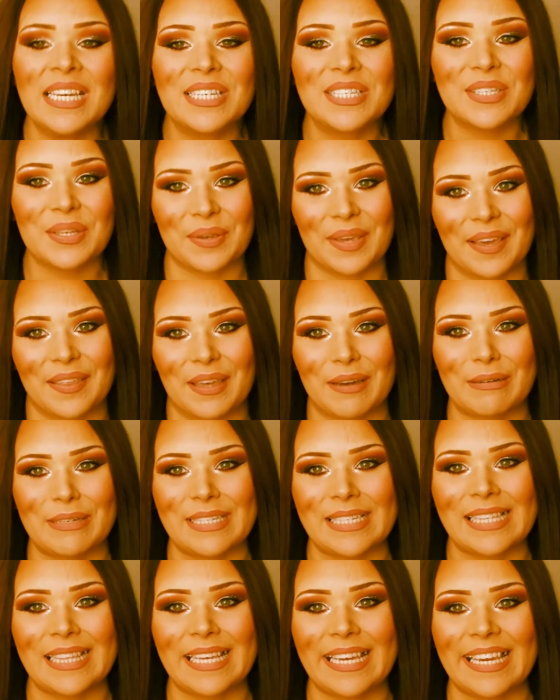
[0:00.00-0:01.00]
So yeah, that
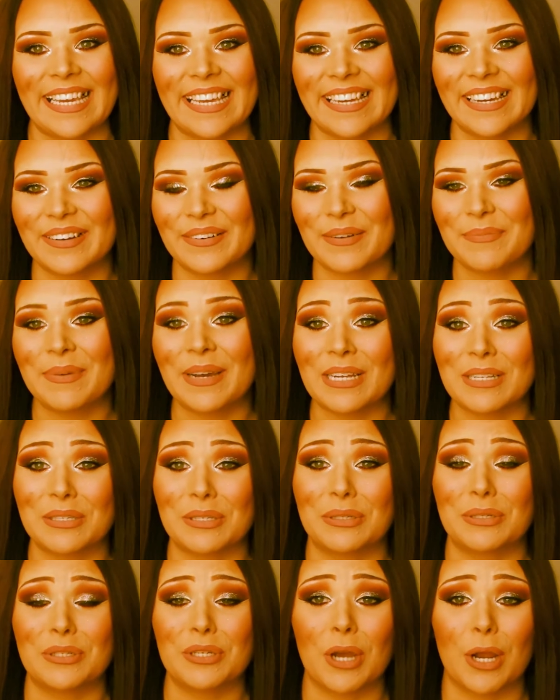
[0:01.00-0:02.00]
was the
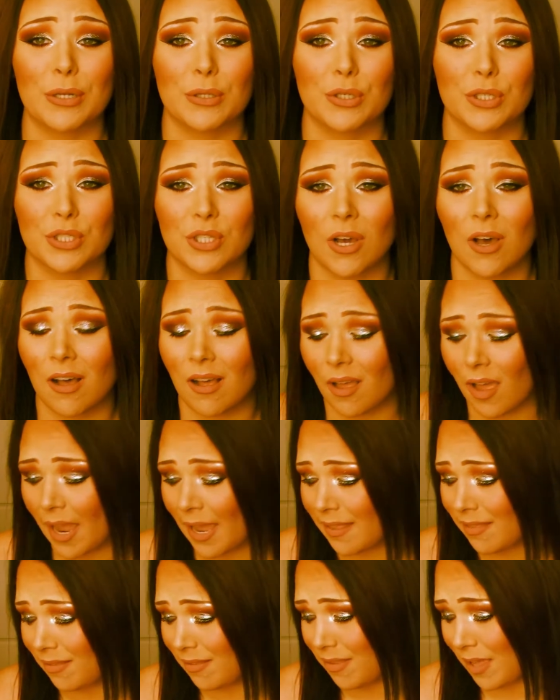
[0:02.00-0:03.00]
Rapunzel toddler doll.
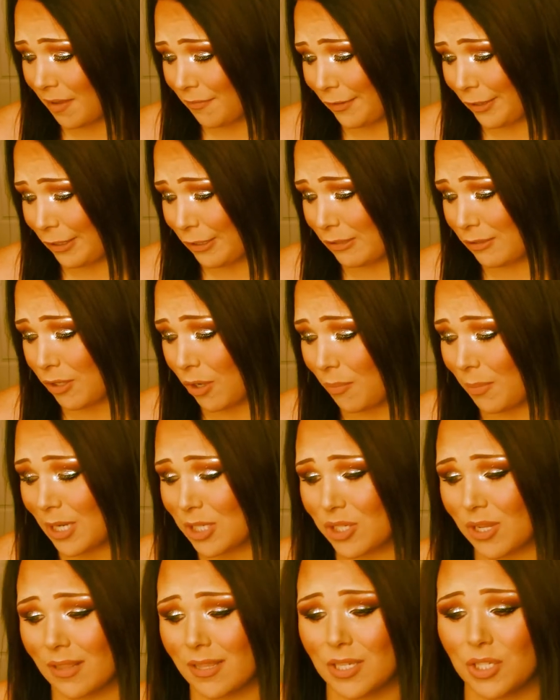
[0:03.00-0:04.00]
I love her so
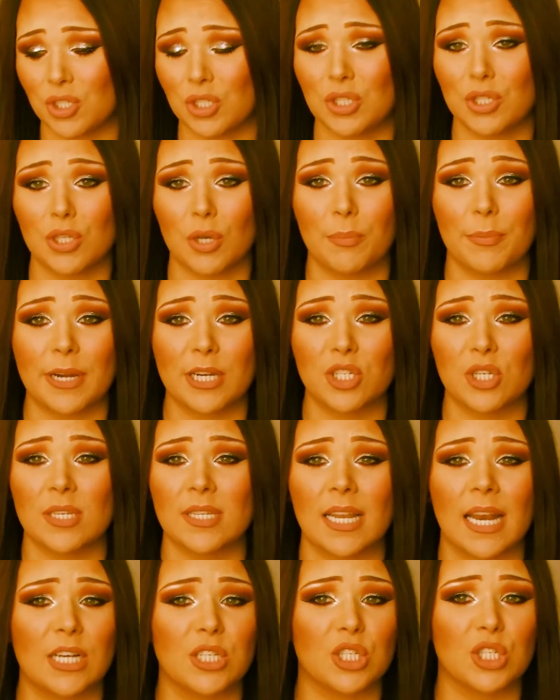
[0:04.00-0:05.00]
much. I think she's so
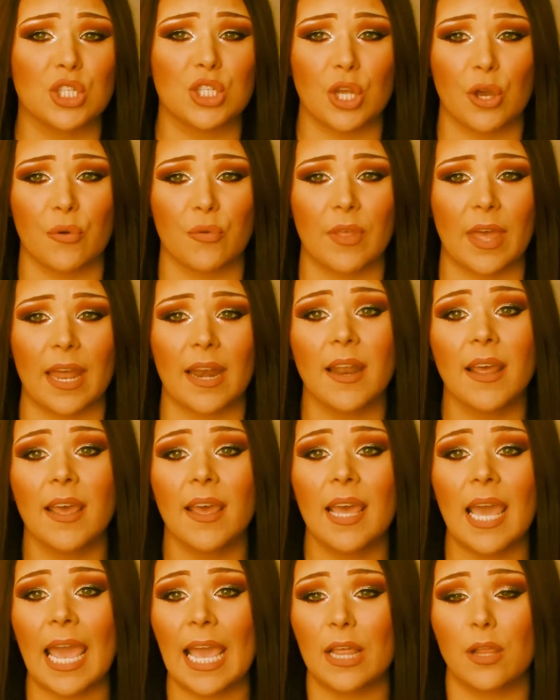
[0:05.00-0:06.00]
precious, and I just know that
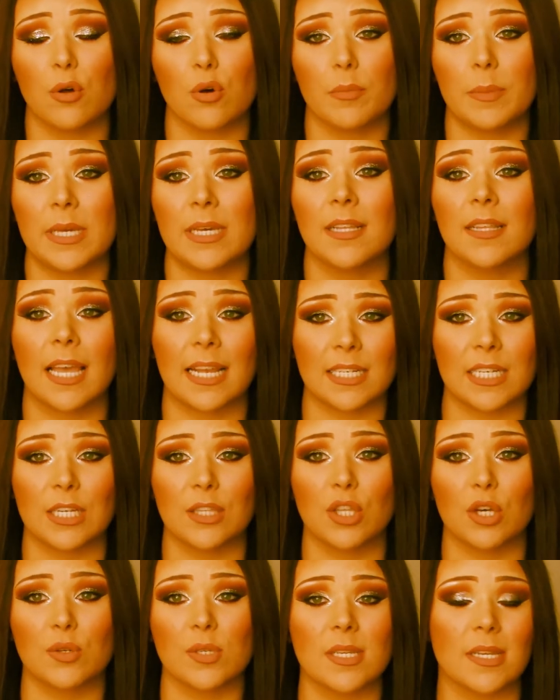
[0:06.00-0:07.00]
Halo will be
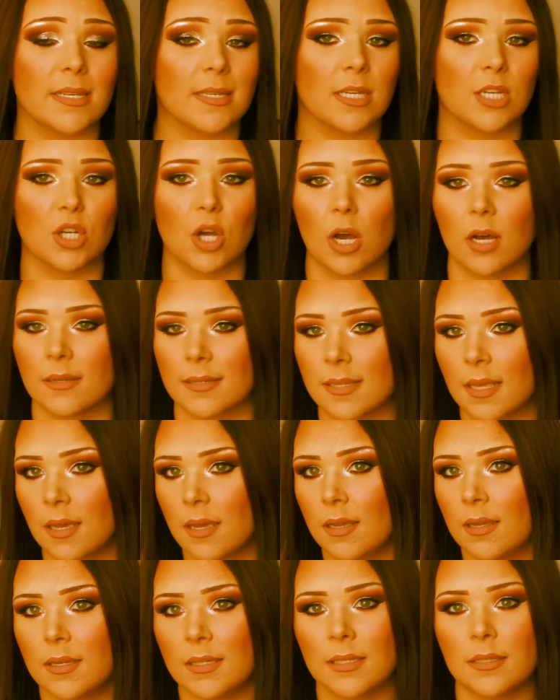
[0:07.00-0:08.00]
collecting those Disney dolls
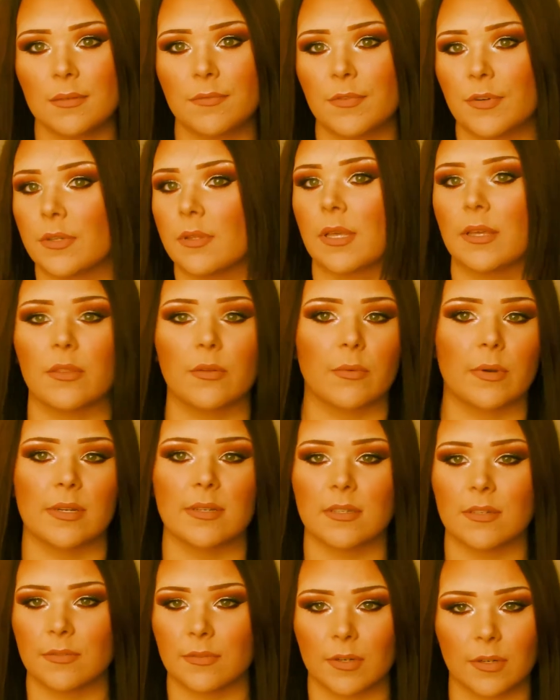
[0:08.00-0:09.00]
for like the
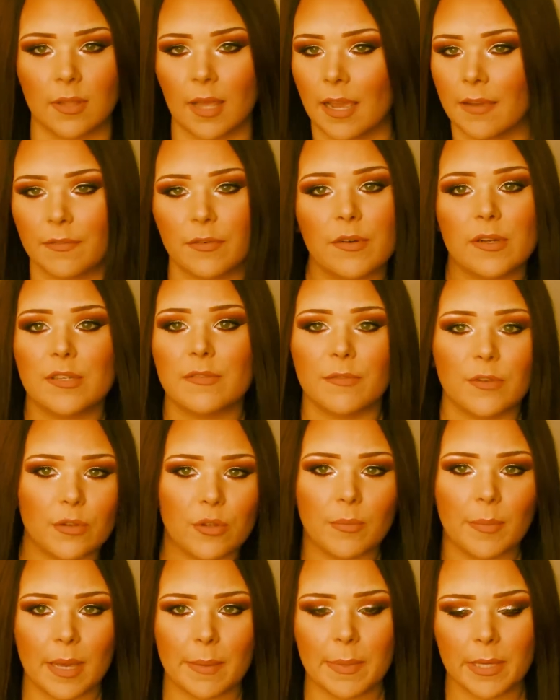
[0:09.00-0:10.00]
rest of her life, or for a
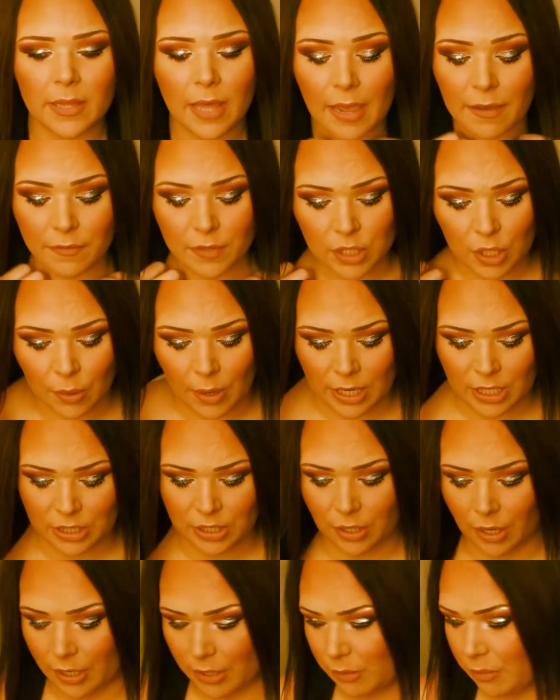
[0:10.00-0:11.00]
little baby life. So I
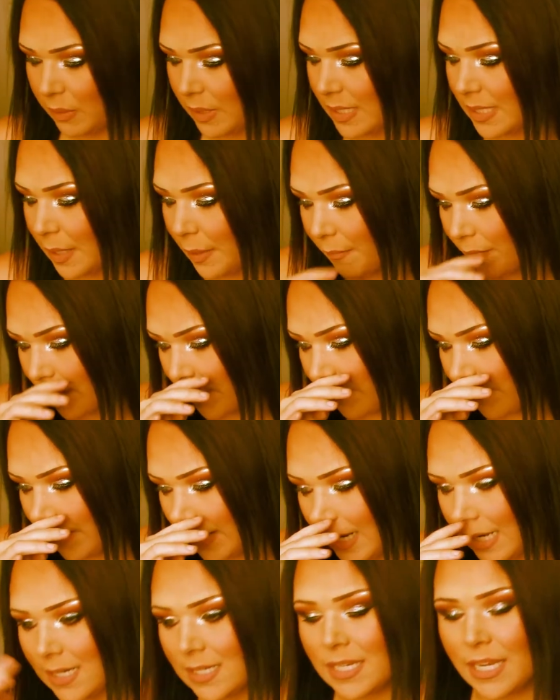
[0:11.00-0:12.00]
just thought it was
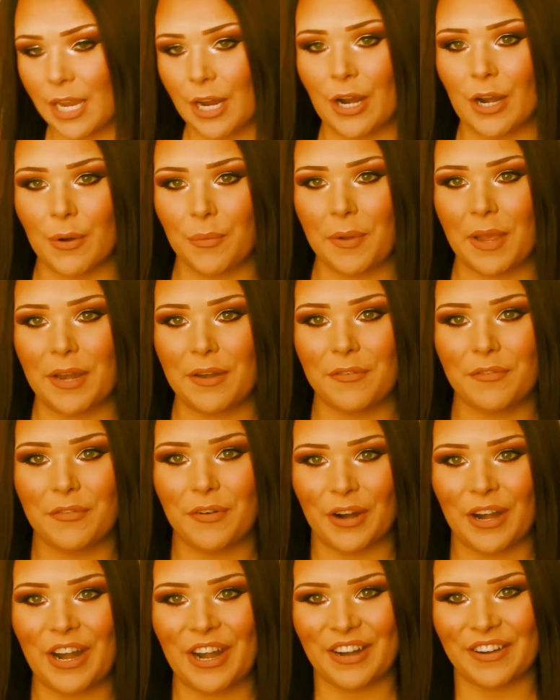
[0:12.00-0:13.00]
fitting to get her one
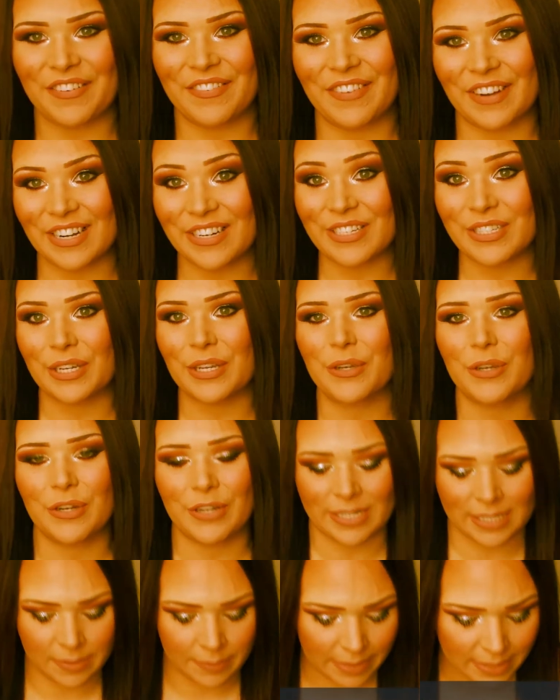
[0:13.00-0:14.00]
for her first
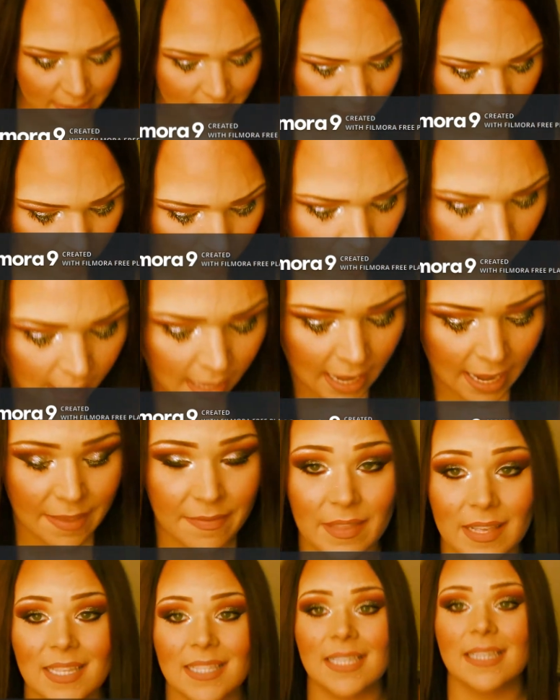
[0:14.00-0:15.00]
Christmas.
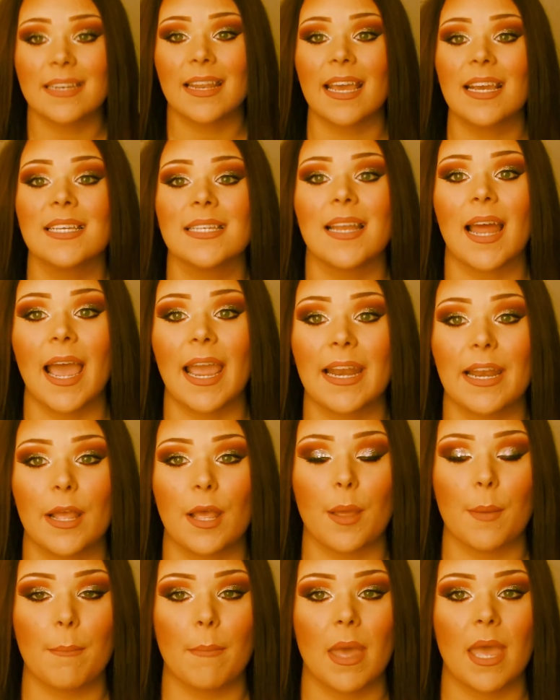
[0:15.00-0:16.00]
And this next
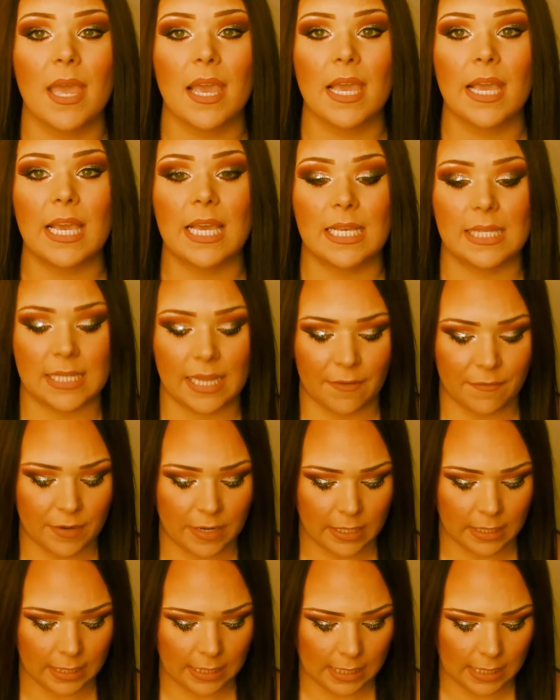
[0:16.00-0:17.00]
item is
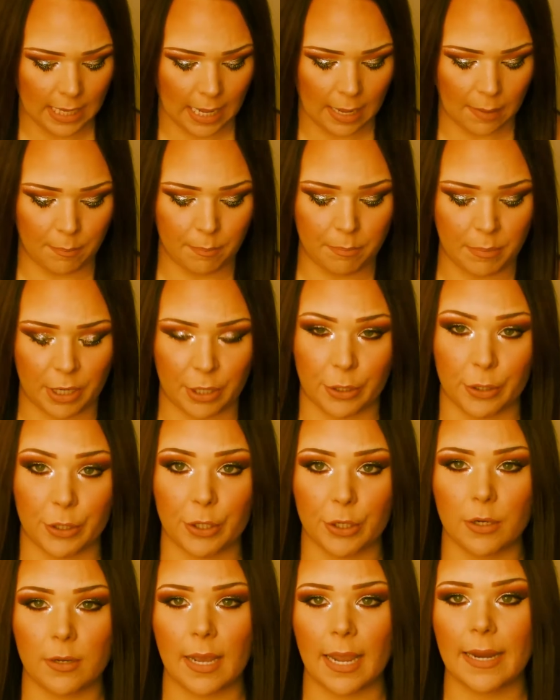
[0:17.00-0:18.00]
definitely a bigger
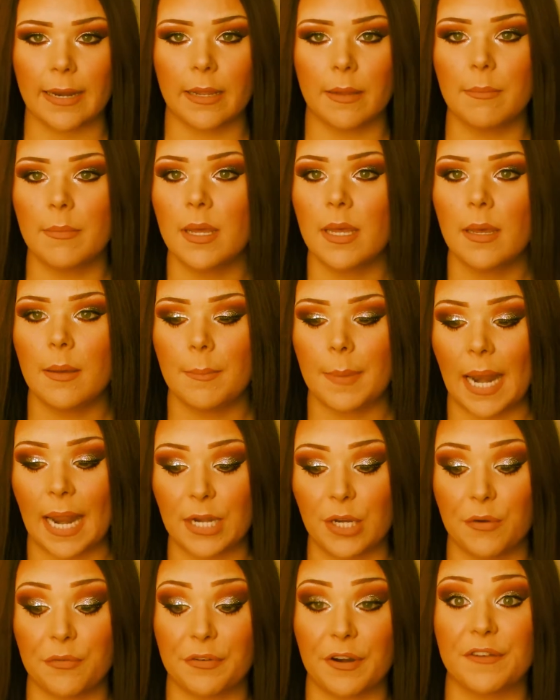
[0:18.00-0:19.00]
girl item, but
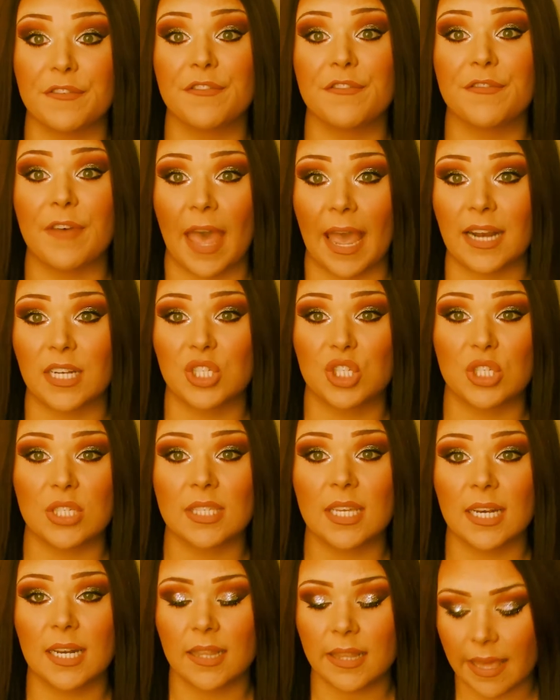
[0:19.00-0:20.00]
I know for a fact
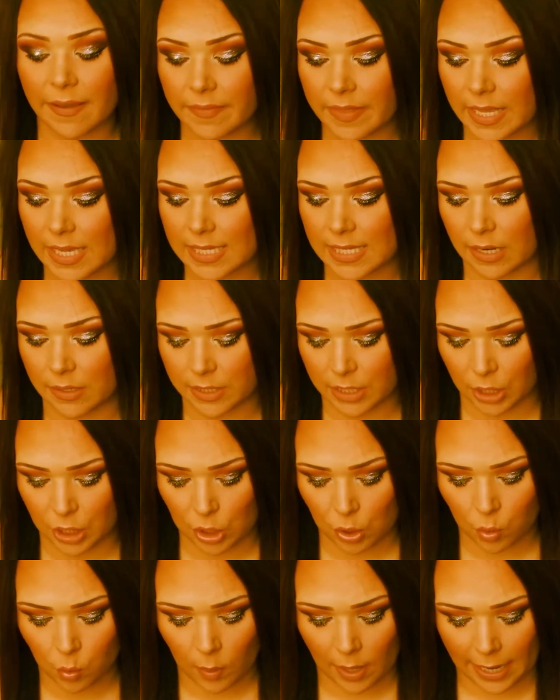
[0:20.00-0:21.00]
she's gonna love this, and I'll tell
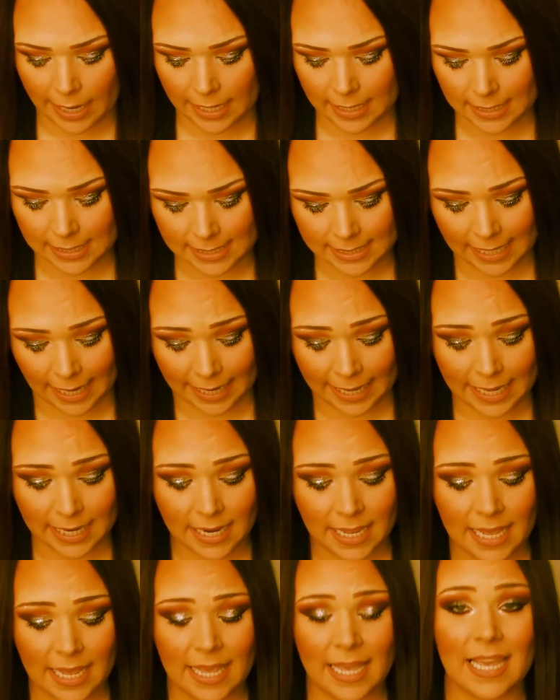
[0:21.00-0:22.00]
you why in a
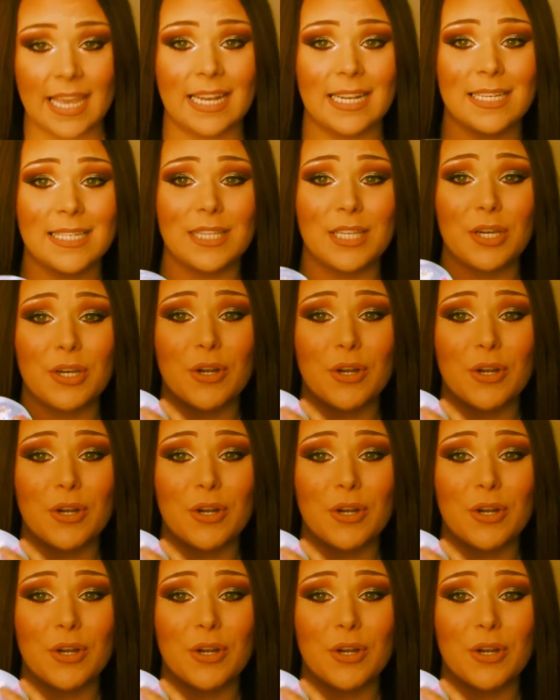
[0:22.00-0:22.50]
second. It is the